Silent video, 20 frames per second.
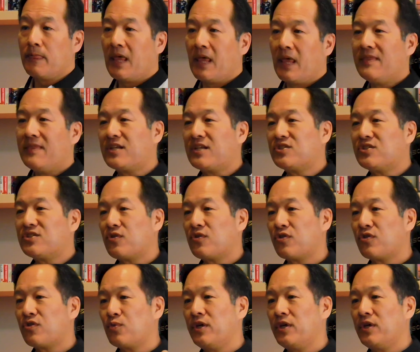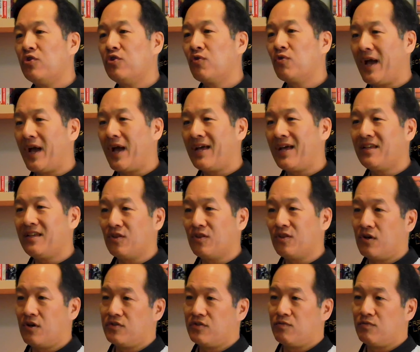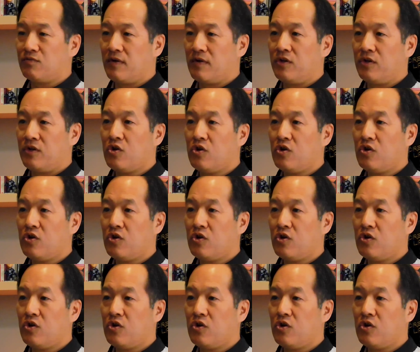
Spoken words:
That's $3,000 in lost revenue,